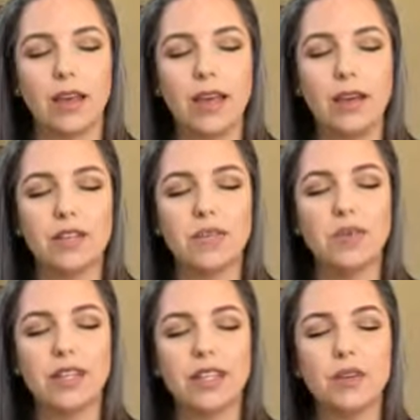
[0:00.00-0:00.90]
Now just
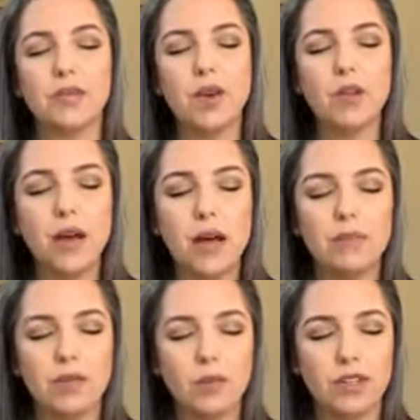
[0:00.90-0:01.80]
bring the aroma up
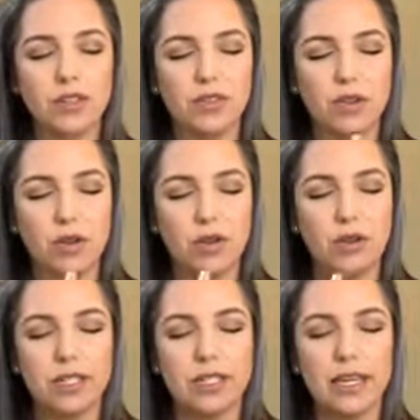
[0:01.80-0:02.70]
towards your
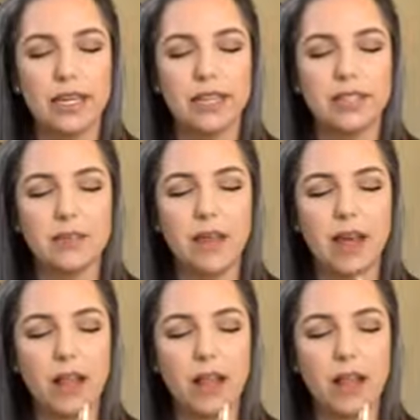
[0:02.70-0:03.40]
nose and take a smell.